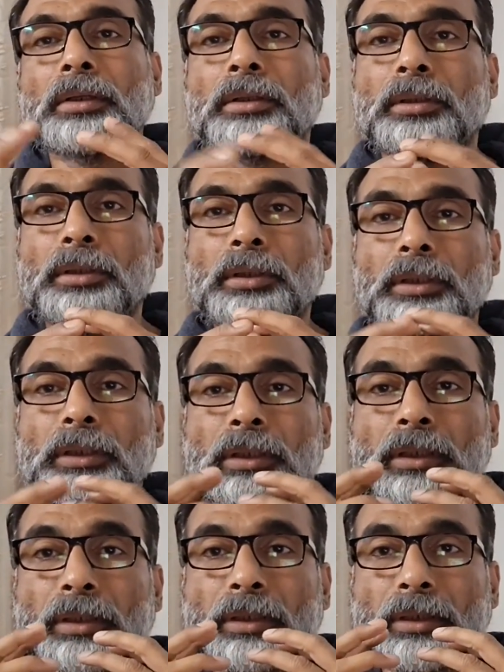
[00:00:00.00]

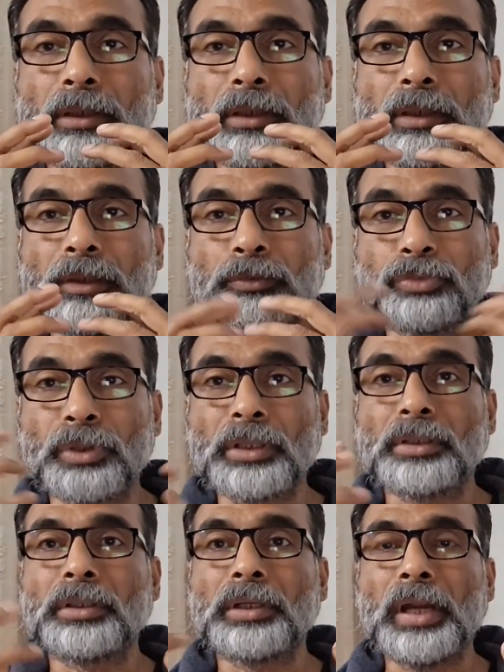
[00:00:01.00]
are
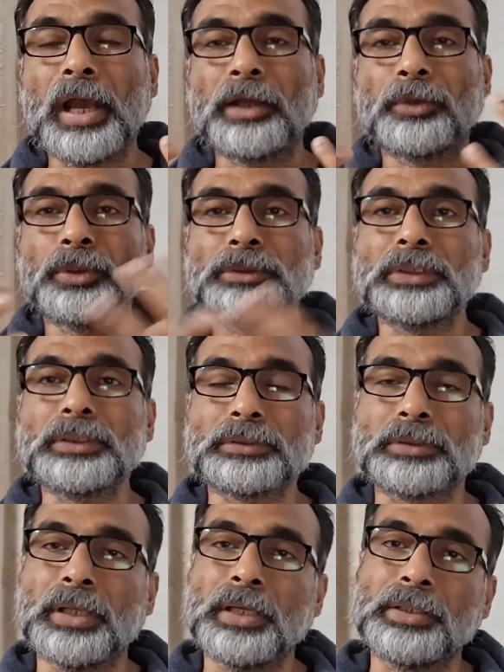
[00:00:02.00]
different languages
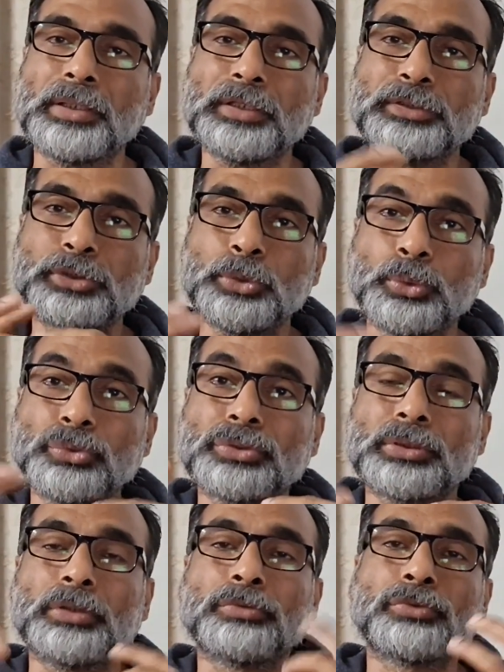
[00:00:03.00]
that is
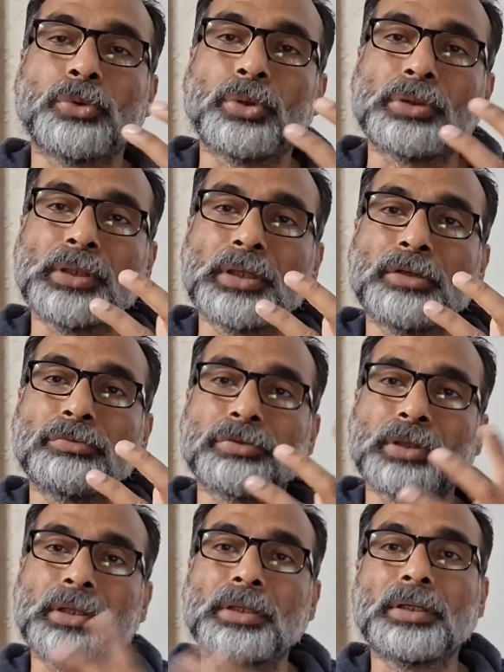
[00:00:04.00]
used for the
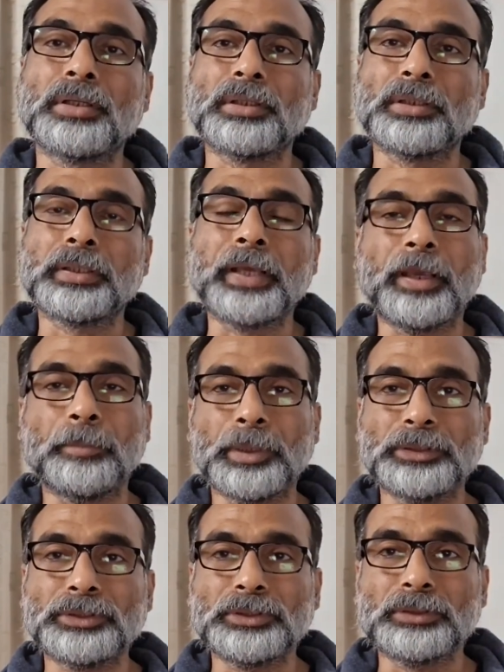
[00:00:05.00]
different game
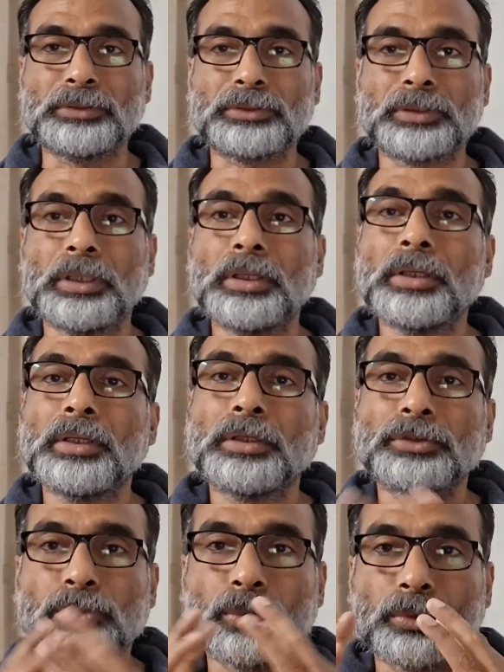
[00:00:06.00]
engines.
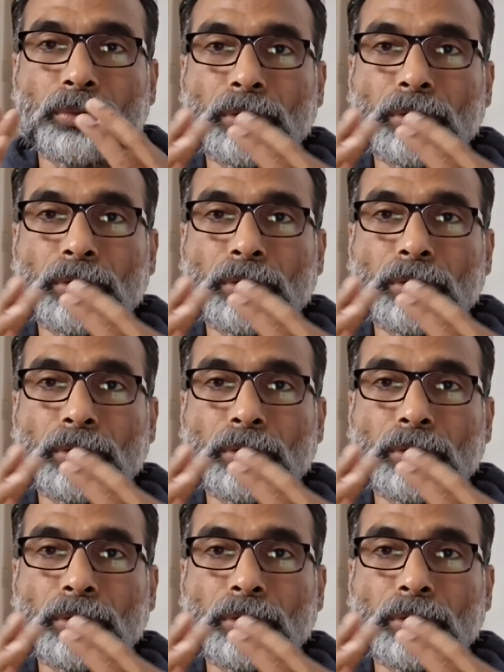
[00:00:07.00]
So